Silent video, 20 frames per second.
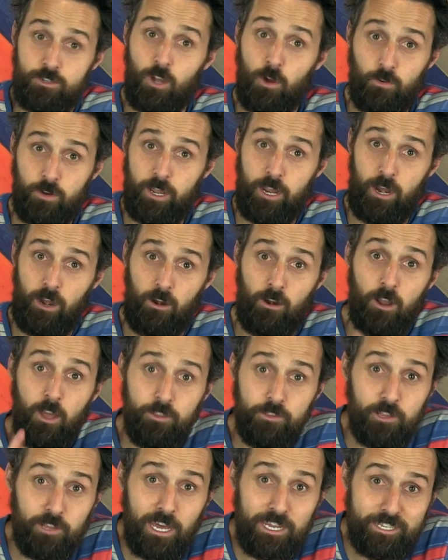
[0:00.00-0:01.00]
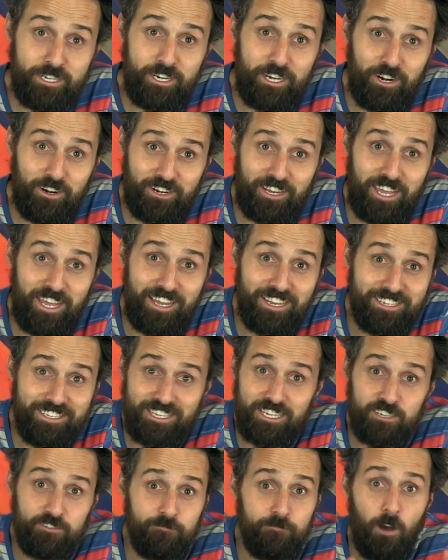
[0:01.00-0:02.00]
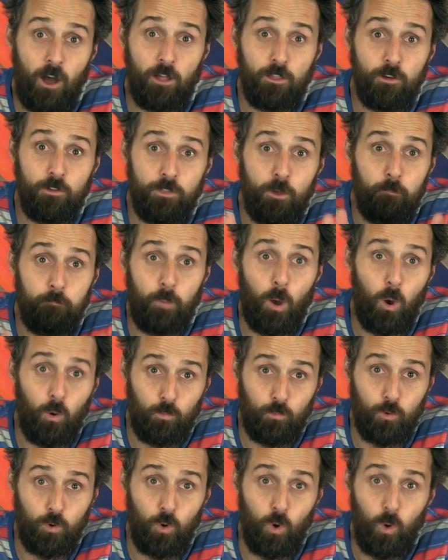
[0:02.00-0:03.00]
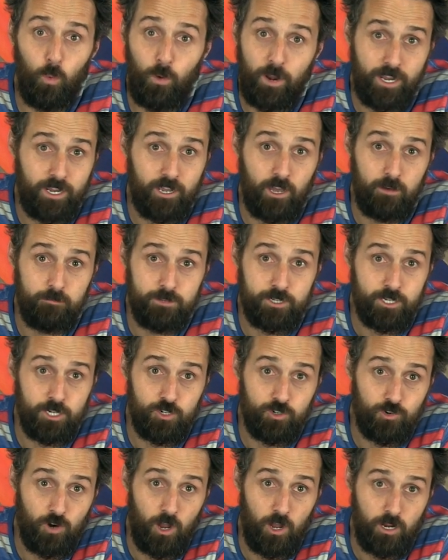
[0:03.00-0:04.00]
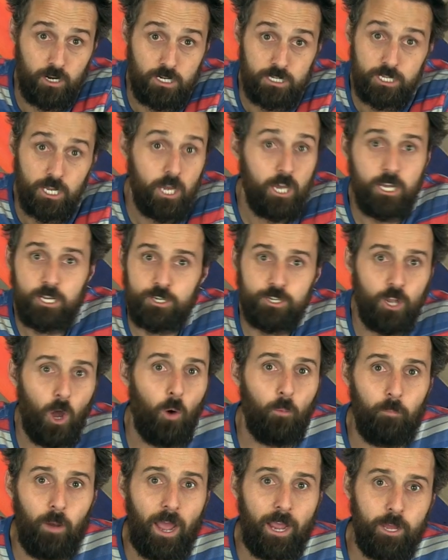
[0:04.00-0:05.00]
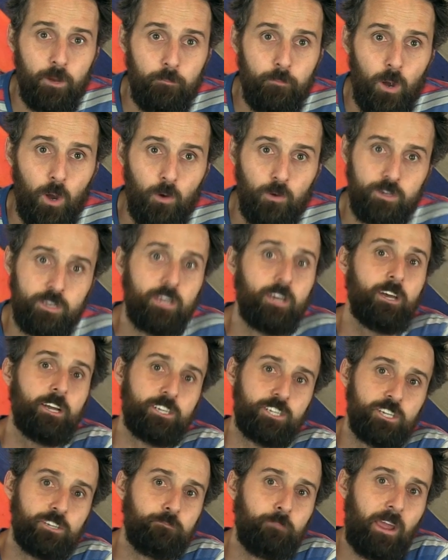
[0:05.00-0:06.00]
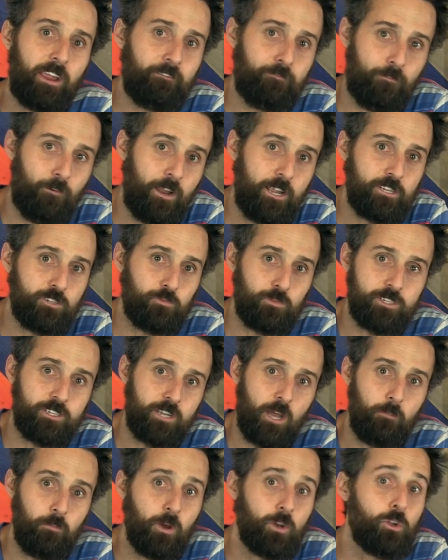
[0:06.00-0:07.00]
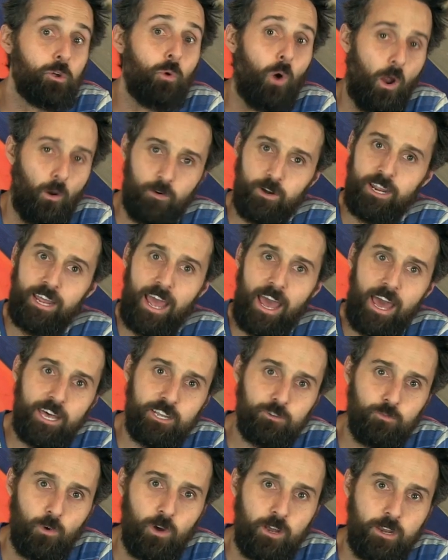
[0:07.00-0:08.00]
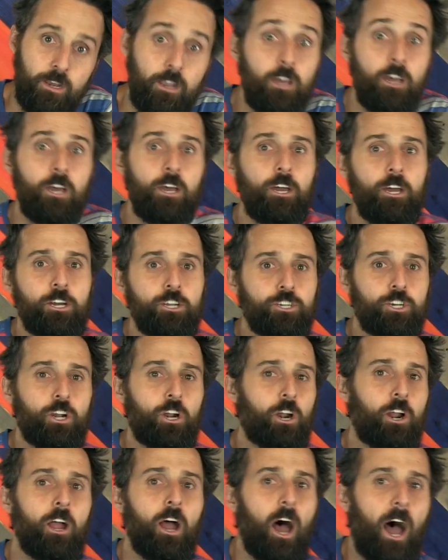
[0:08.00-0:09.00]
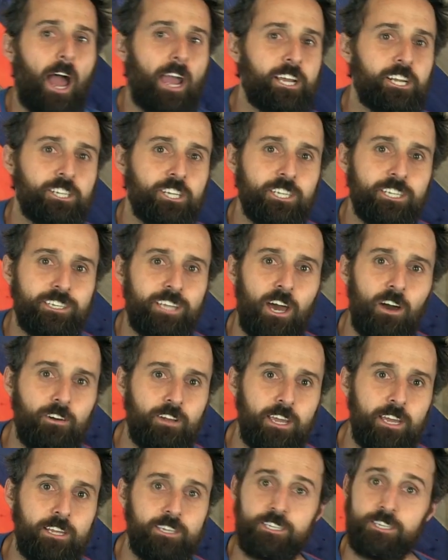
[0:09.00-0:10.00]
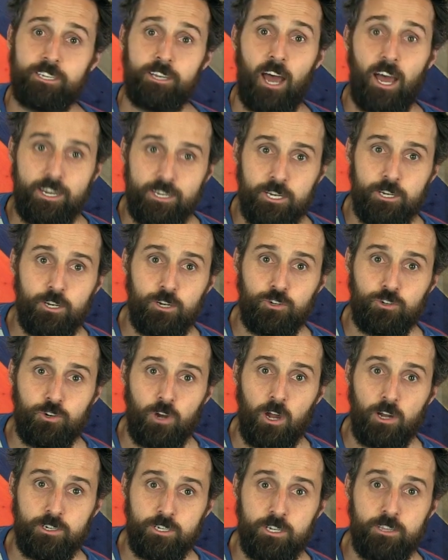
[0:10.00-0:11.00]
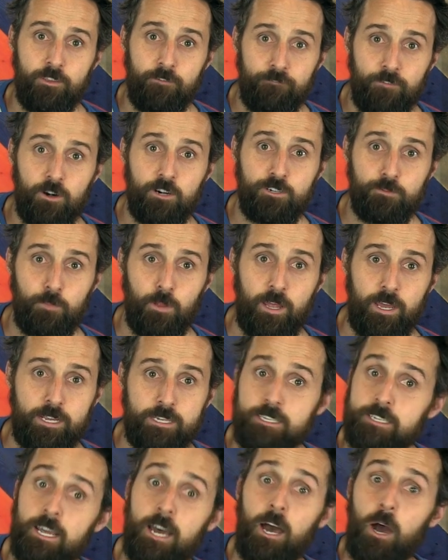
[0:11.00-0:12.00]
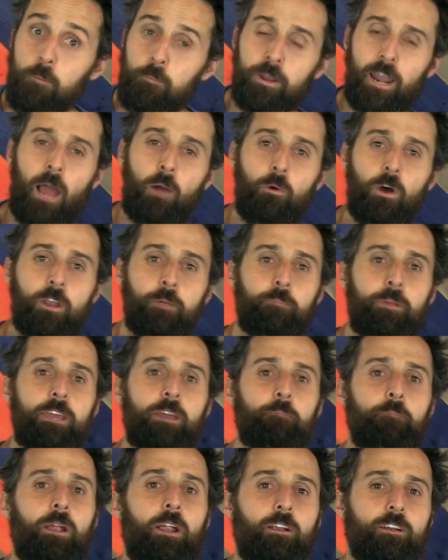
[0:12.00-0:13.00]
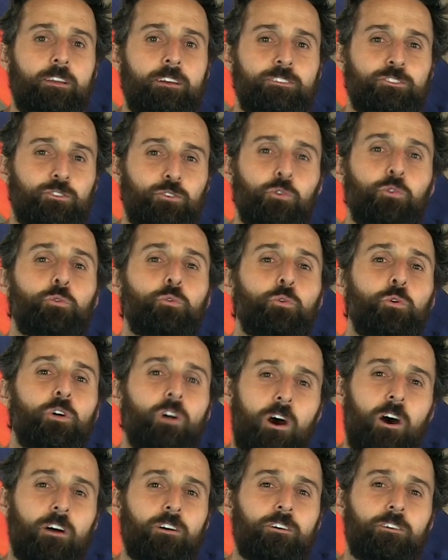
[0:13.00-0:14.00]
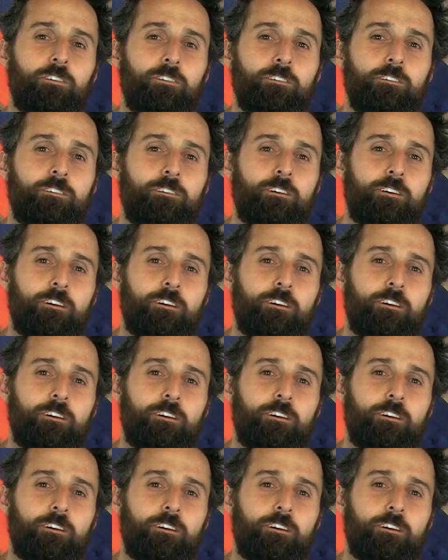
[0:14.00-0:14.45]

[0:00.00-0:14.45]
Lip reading: Don't care. The lesson here, kids, is follow the boat rule when it comes to drugs. Don't buy a boat, just make friends with someone who already has one. Sure, I could just tell kids not to do drugs in the first place, but I want to be America's cool uncle.